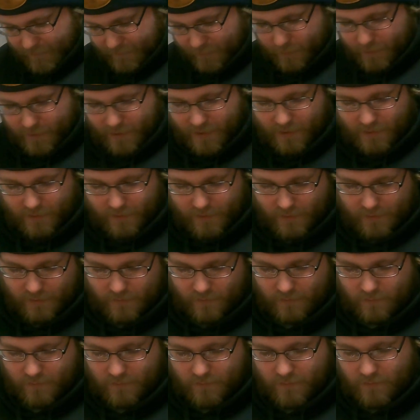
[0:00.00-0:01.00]
everyone else,
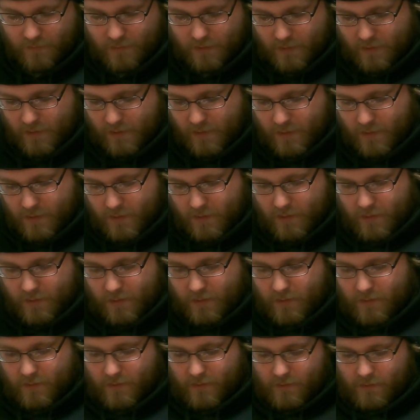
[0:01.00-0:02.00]

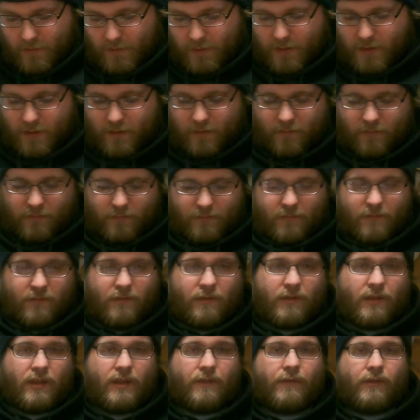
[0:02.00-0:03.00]
you know,
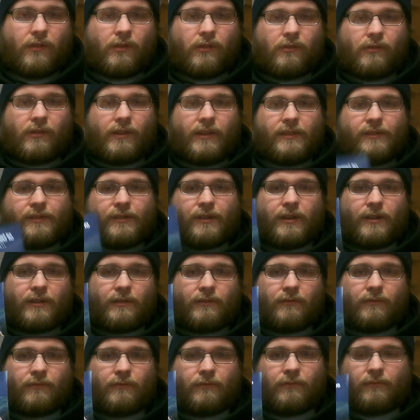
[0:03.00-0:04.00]
give you your little insert.
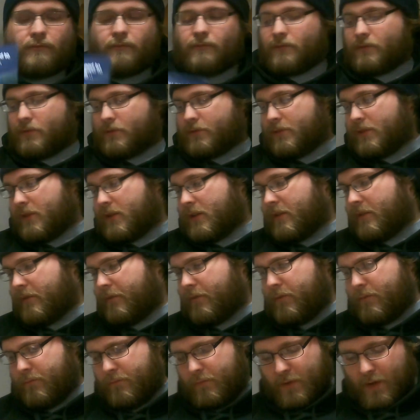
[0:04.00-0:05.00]
If
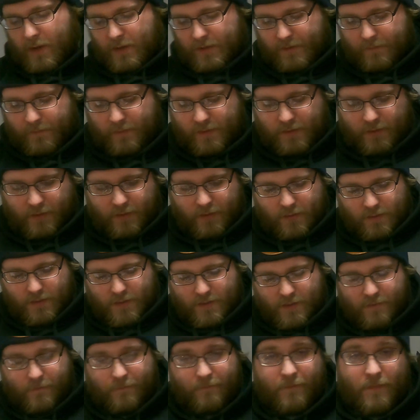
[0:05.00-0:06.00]
you guys haven't seen these
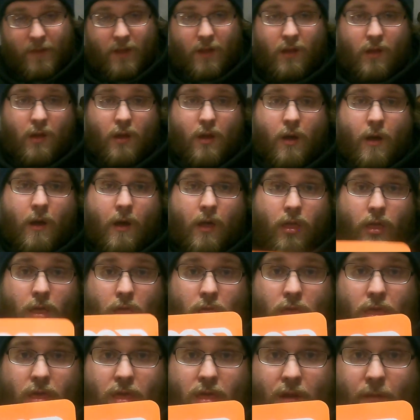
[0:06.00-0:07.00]
yet,
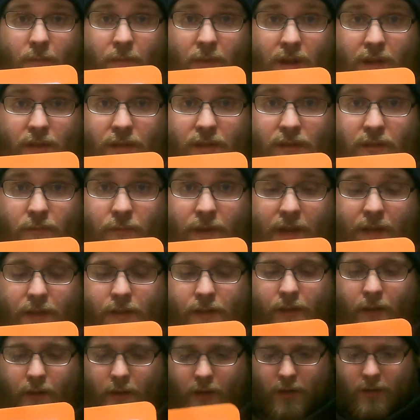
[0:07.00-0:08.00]
the MonsterBass
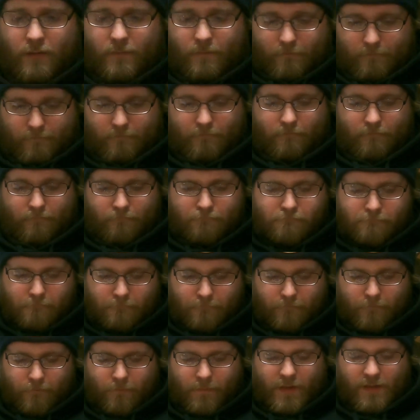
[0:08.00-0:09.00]
sticker.
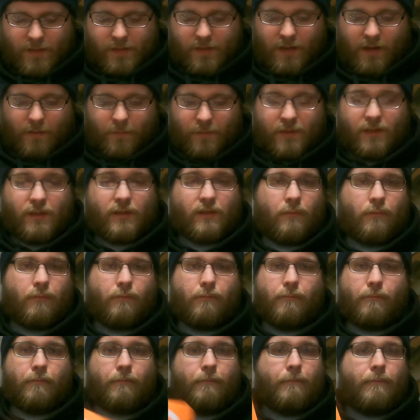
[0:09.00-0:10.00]
This time it's just a
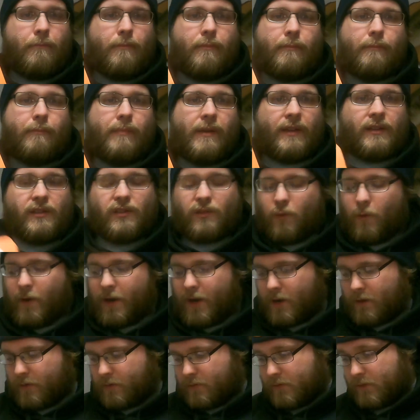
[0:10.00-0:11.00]
big
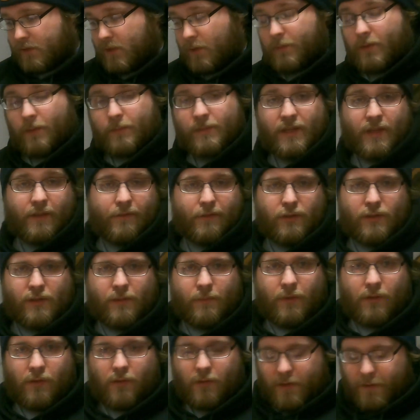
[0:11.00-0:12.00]
square. Sometimes they give you
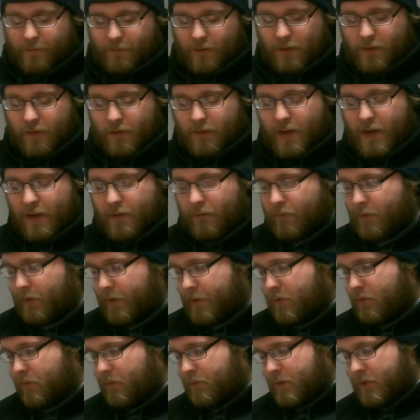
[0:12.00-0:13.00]
something a little different. They had a really
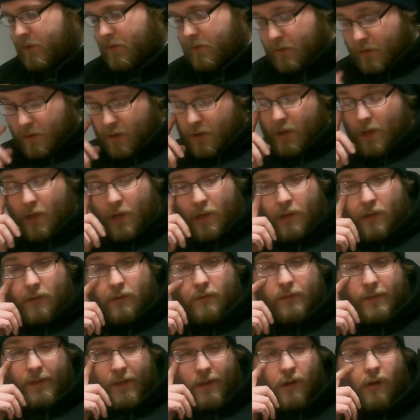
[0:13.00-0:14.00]
cool one. It
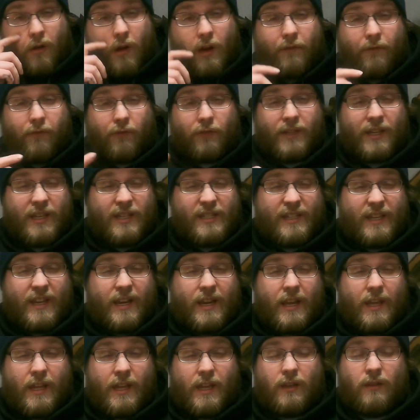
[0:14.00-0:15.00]
was like a Grateful Dead
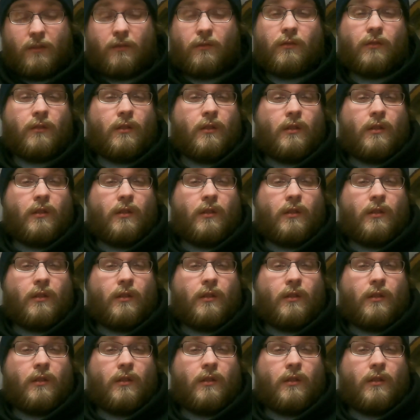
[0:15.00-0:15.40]
Deadhead